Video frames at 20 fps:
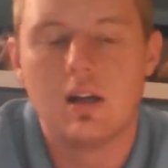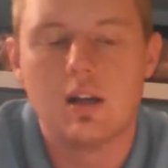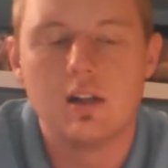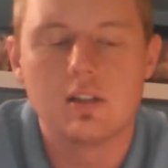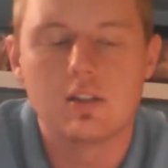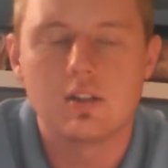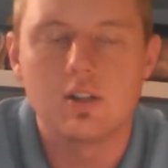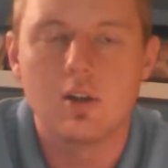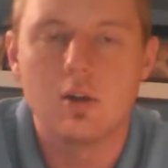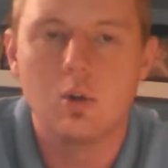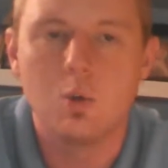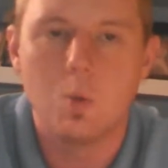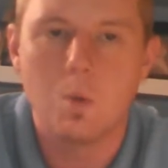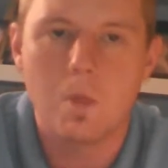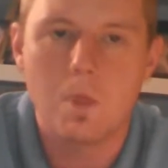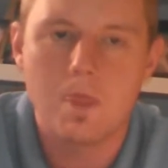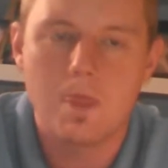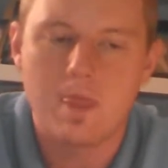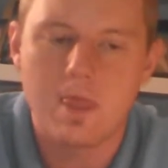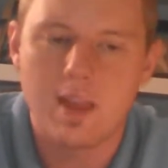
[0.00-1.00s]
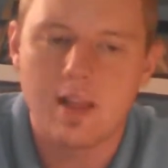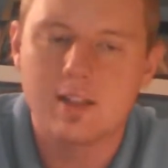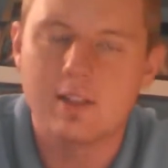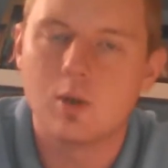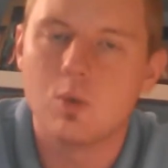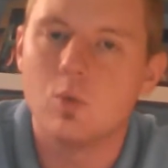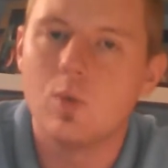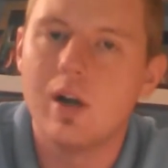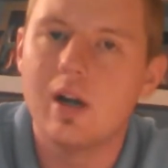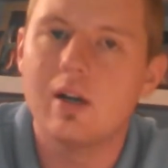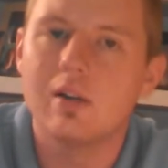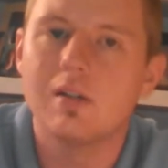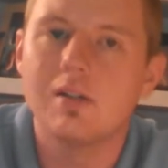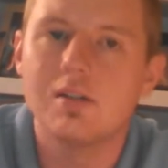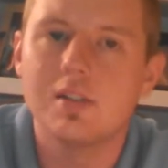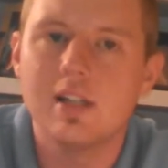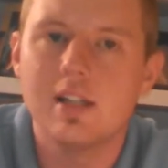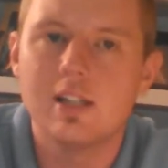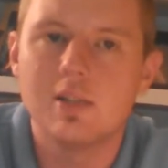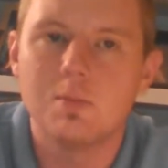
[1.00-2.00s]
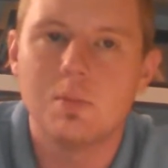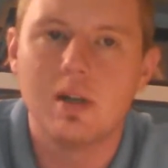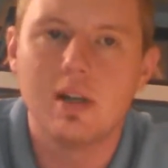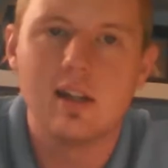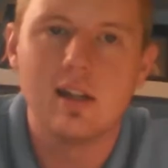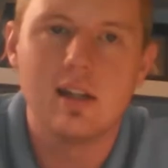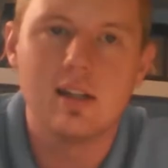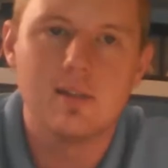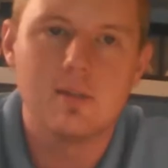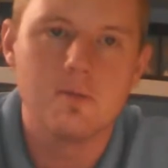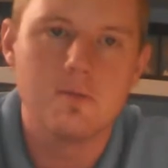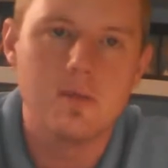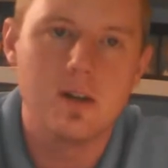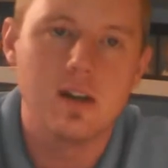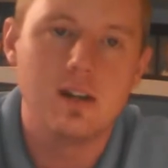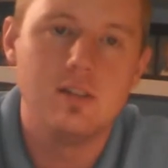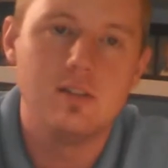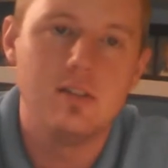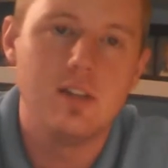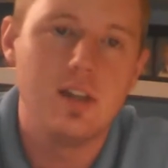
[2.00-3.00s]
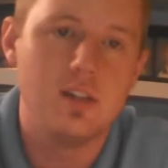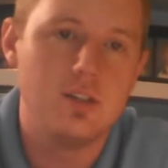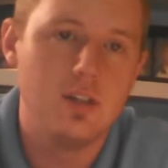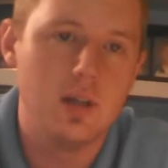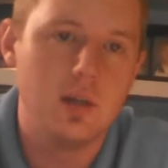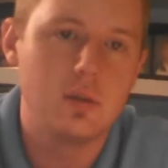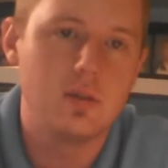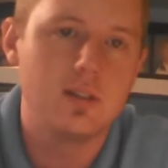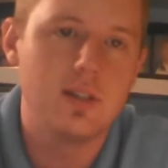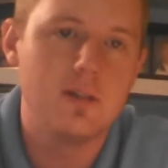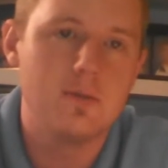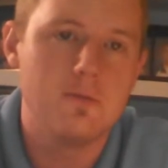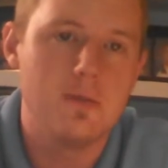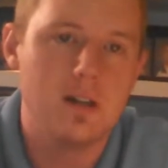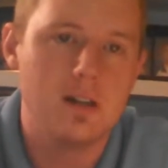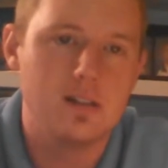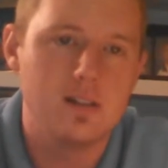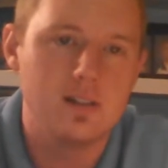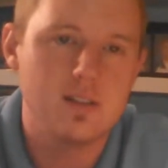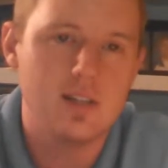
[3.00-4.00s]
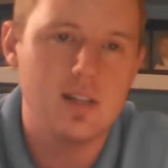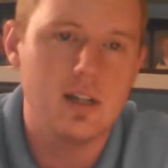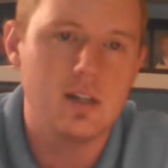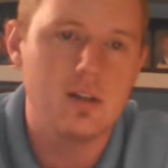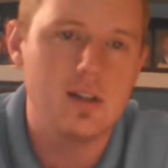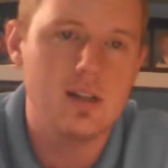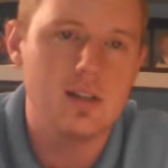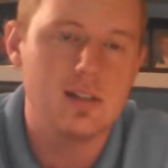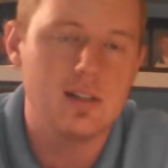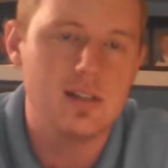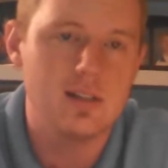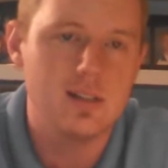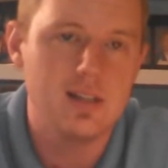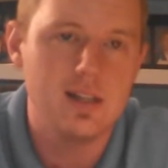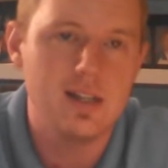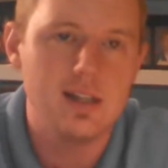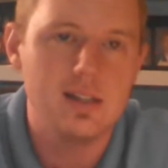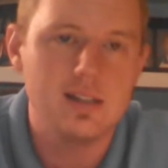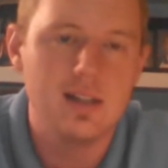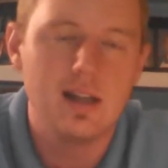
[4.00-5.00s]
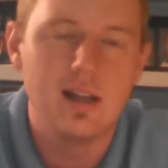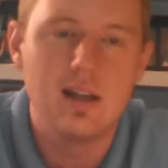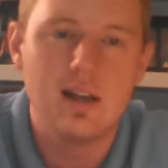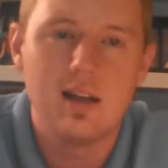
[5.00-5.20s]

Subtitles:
So it's a rare disease, but it is a very degenerative, very serious disease